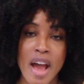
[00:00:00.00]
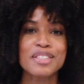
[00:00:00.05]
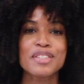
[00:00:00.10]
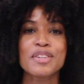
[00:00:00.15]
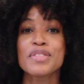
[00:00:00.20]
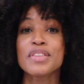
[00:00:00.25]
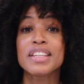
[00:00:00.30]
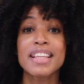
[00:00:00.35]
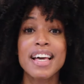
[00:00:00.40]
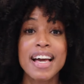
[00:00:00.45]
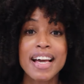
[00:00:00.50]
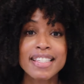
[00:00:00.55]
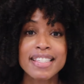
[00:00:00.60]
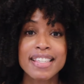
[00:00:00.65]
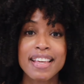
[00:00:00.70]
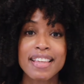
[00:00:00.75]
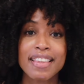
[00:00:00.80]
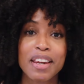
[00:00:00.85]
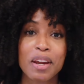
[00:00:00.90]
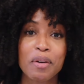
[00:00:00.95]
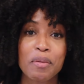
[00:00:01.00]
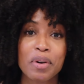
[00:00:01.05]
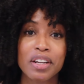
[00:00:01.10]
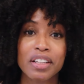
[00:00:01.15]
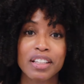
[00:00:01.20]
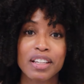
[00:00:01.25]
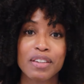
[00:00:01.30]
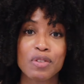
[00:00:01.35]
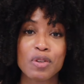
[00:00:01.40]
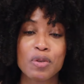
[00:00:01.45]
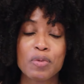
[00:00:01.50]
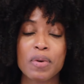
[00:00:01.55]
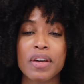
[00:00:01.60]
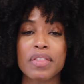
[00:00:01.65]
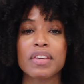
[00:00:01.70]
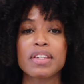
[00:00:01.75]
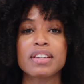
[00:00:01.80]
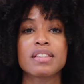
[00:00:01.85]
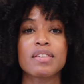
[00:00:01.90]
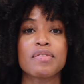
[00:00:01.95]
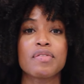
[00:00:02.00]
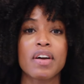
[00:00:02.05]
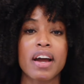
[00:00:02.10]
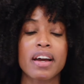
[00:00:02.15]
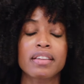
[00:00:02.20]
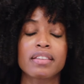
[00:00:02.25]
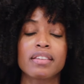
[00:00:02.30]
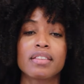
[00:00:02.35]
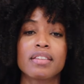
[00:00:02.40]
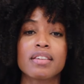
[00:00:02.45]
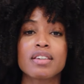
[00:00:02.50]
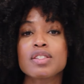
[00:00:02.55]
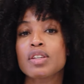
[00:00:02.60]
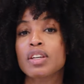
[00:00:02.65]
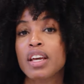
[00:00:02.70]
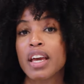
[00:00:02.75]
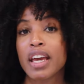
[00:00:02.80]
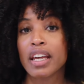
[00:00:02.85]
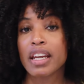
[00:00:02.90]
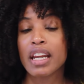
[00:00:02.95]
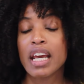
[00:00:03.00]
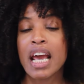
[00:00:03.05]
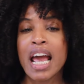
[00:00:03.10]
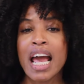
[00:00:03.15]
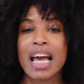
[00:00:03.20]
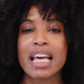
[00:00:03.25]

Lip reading: So the last thing that I want to leave you with is the fact that this kit